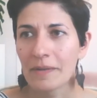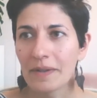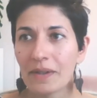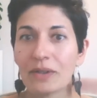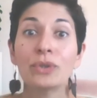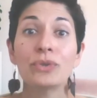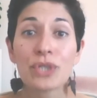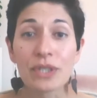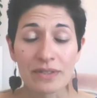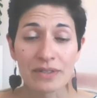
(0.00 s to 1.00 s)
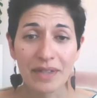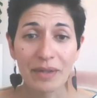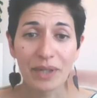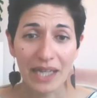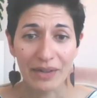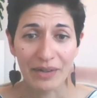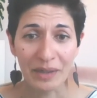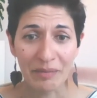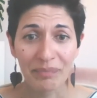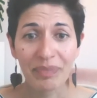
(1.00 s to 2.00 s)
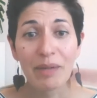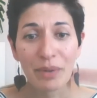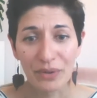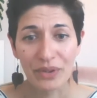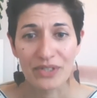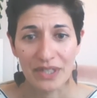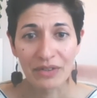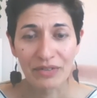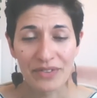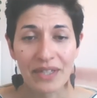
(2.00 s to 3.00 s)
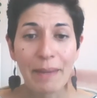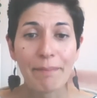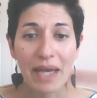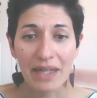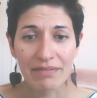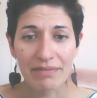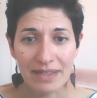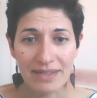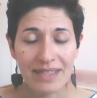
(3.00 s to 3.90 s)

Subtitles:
illusions that we carry about ourselves manifest,